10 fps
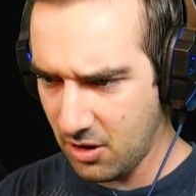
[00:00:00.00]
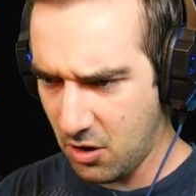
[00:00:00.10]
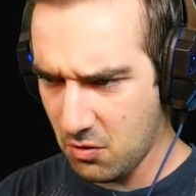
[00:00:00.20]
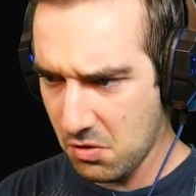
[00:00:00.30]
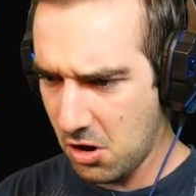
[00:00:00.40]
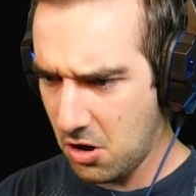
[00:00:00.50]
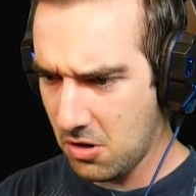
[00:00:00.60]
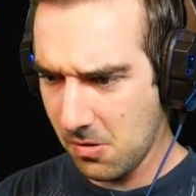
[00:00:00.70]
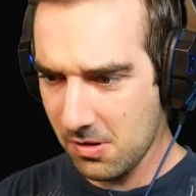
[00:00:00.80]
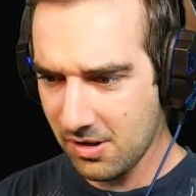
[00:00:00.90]
oh
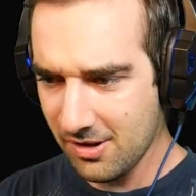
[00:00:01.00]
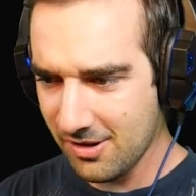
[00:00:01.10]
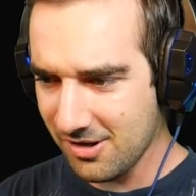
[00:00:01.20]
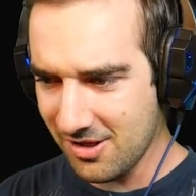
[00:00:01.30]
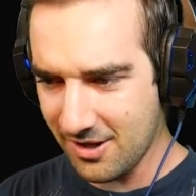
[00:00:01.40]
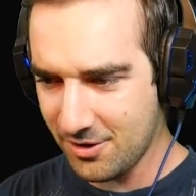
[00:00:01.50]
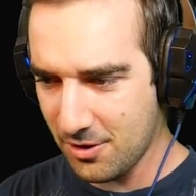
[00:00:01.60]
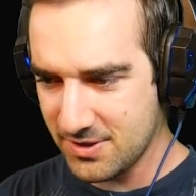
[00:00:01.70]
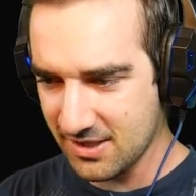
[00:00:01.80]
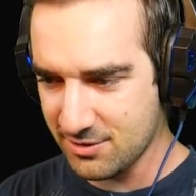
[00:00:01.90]
oh, collect
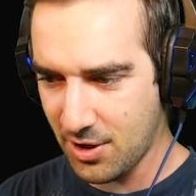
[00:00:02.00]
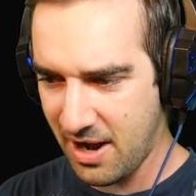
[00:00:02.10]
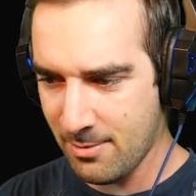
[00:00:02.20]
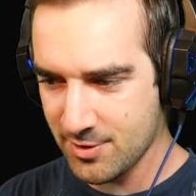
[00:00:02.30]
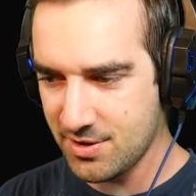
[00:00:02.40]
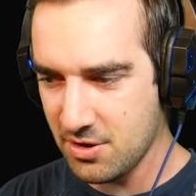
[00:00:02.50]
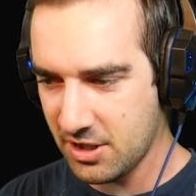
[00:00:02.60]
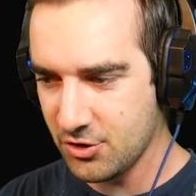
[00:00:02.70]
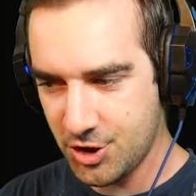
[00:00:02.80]
glow sticks for ammo so you can